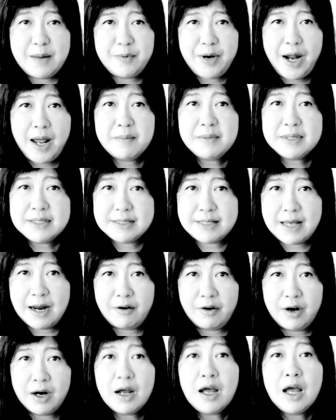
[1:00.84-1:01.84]
Abraham and
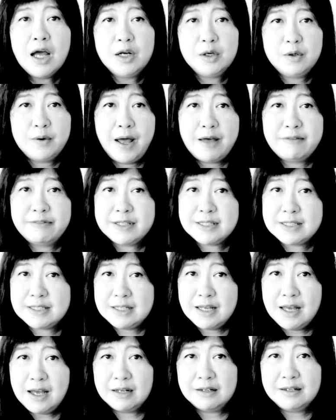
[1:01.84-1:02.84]
Sarah to have a
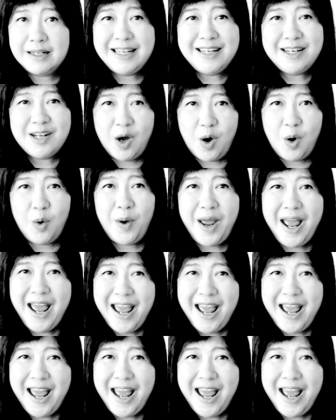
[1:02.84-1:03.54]
son in old